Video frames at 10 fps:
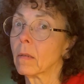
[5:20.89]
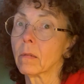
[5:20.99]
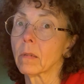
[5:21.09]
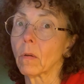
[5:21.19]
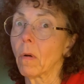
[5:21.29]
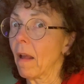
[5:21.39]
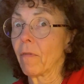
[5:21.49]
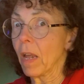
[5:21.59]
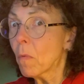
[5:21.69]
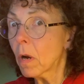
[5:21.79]
So if
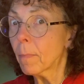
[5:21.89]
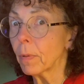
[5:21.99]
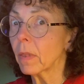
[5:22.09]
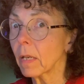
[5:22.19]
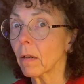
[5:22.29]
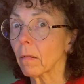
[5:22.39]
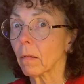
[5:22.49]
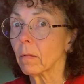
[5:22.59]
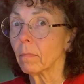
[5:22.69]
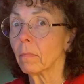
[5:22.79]
they want to put their
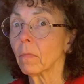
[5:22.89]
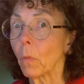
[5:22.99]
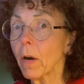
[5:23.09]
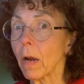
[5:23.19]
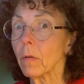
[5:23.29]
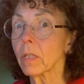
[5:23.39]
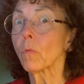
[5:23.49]
warehouse